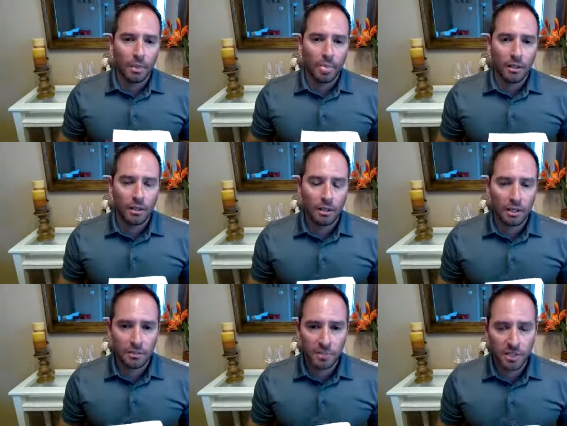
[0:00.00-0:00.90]
Uh,
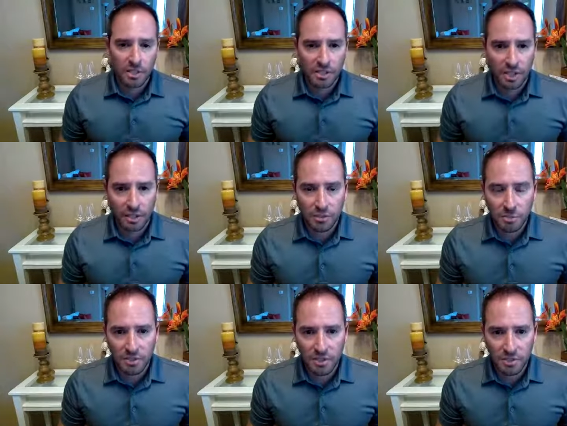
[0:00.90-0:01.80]
and because I, am
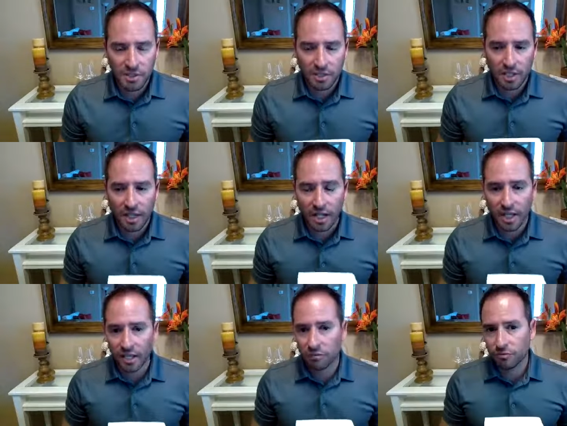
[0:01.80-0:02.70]
Spiritism study, I
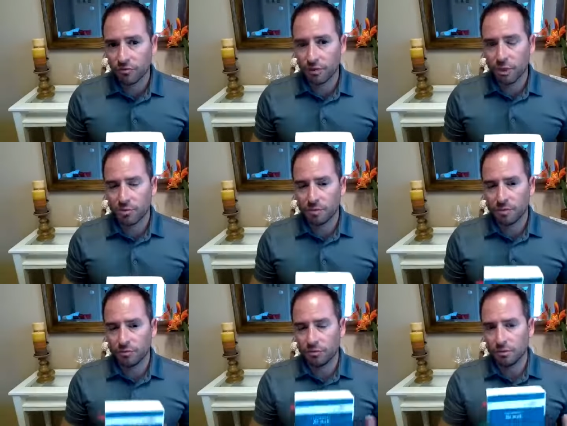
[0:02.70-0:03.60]
have the option
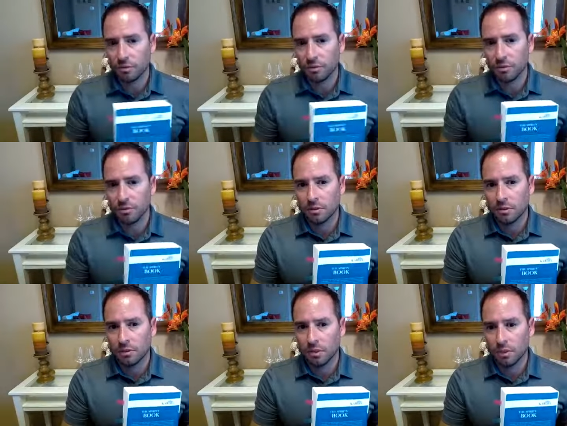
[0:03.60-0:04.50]
of doing
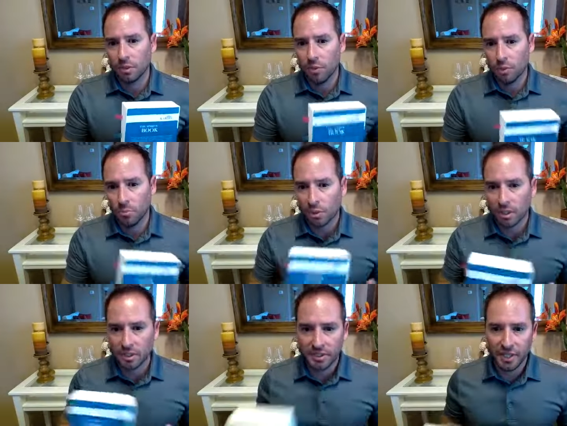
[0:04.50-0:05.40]
uh, one book
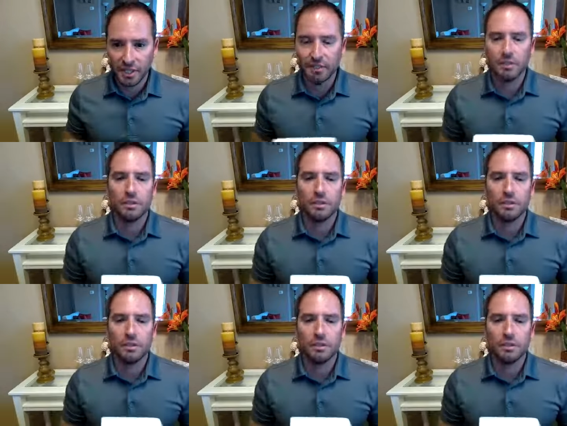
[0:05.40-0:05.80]
a day,